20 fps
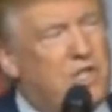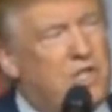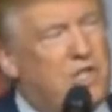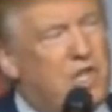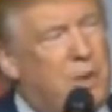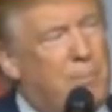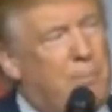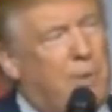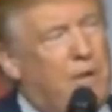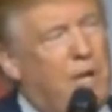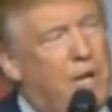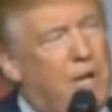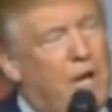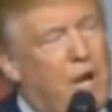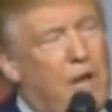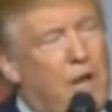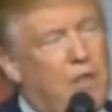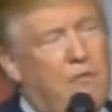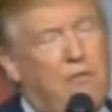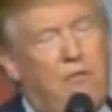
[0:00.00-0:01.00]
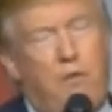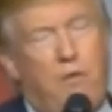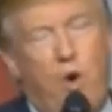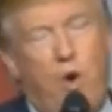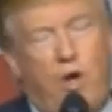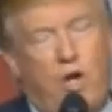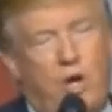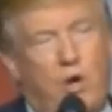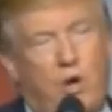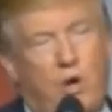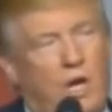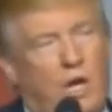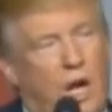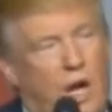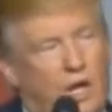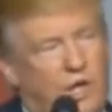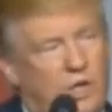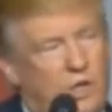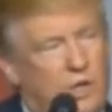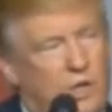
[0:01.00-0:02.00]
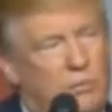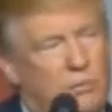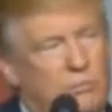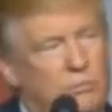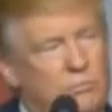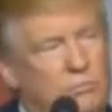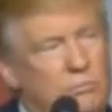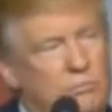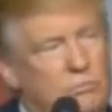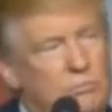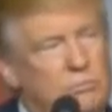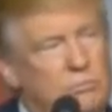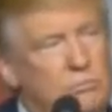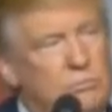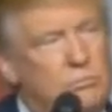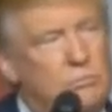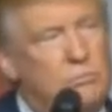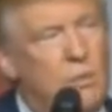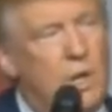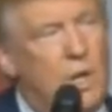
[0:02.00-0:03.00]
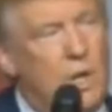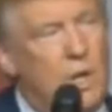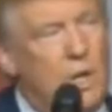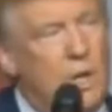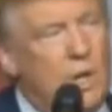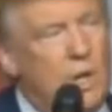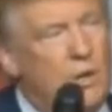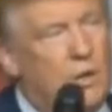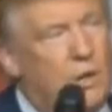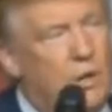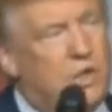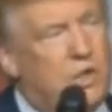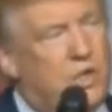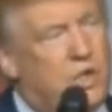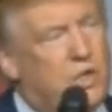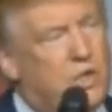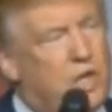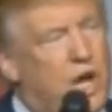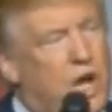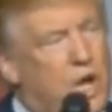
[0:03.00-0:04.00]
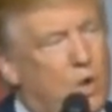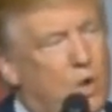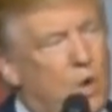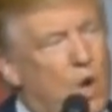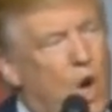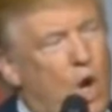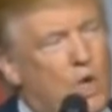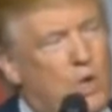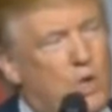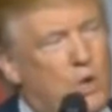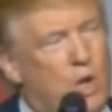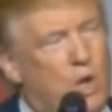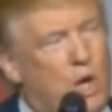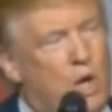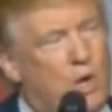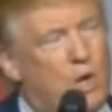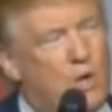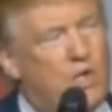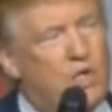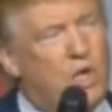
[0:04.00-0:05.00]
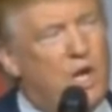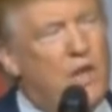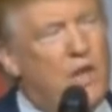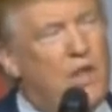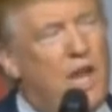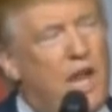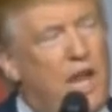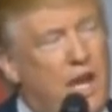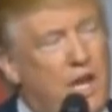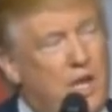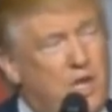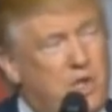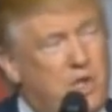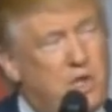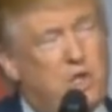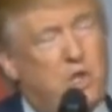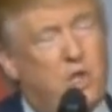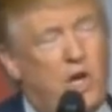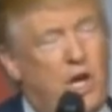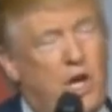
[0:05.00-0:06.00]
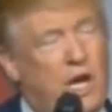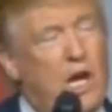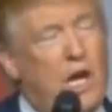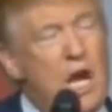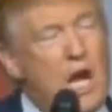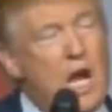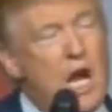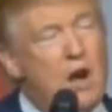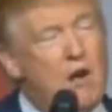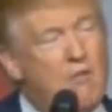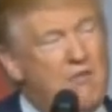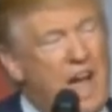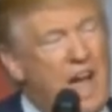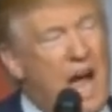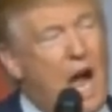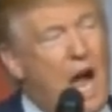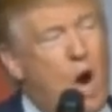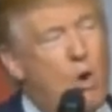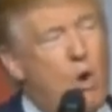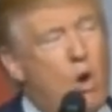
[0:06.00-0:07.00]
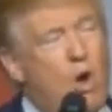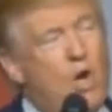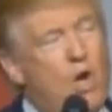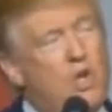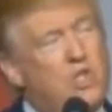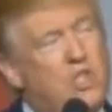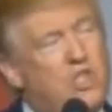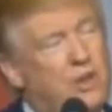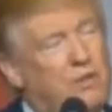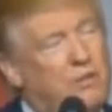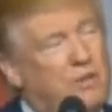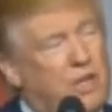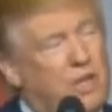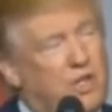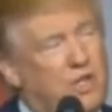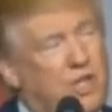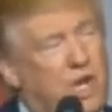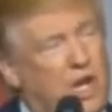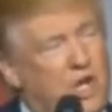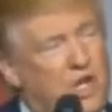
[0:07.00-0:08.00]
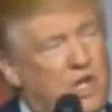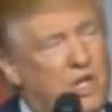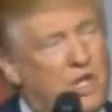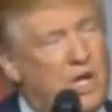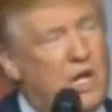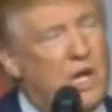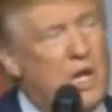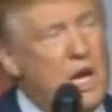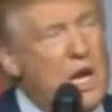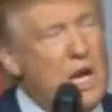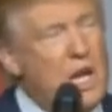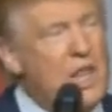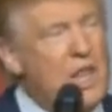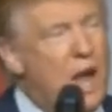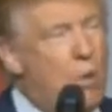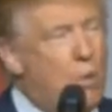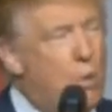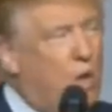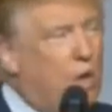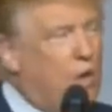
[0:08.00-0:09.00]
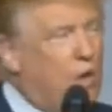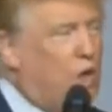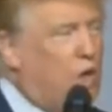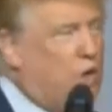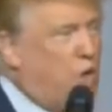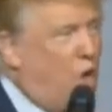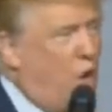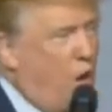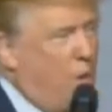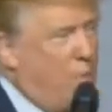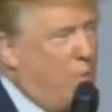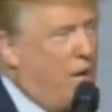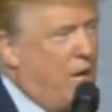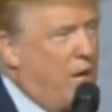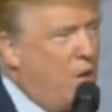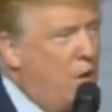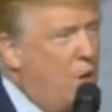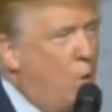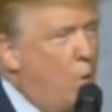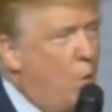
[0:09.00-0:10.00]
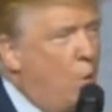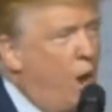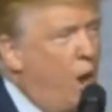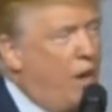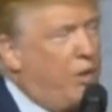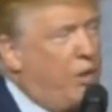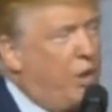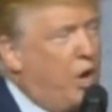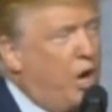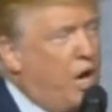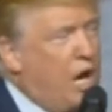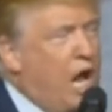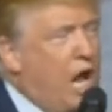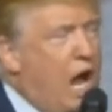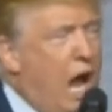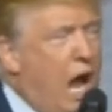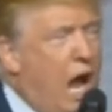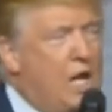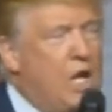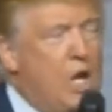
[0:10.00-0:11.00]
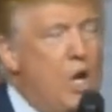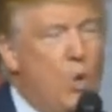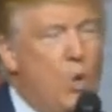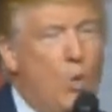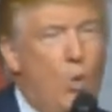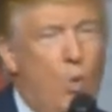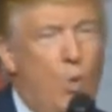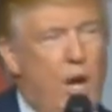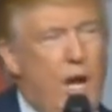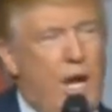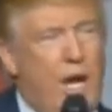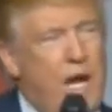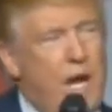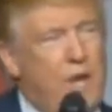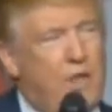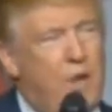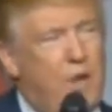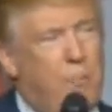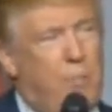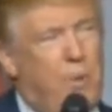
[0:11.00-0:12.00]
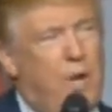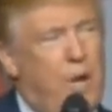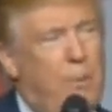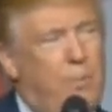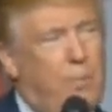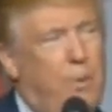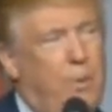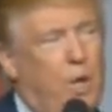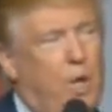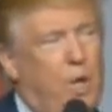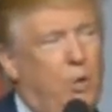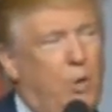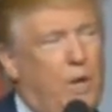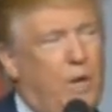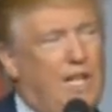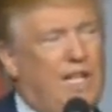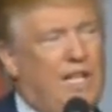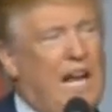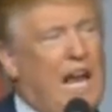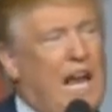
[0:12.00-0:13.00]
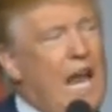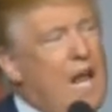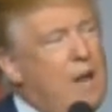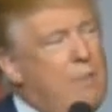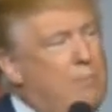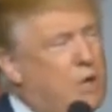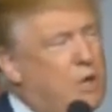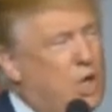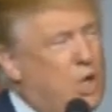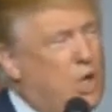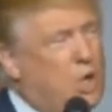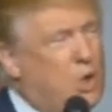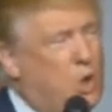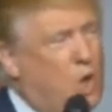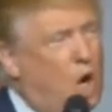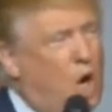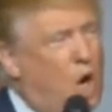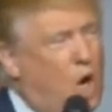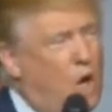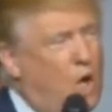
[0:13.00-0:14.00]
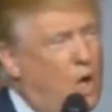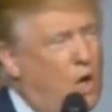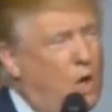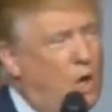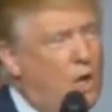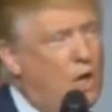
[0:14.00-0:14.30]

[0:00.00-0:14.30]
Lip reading: simply another four-year election. This is a crossroads in the history of our civilization that will determine whether or not we, the people, reclaim control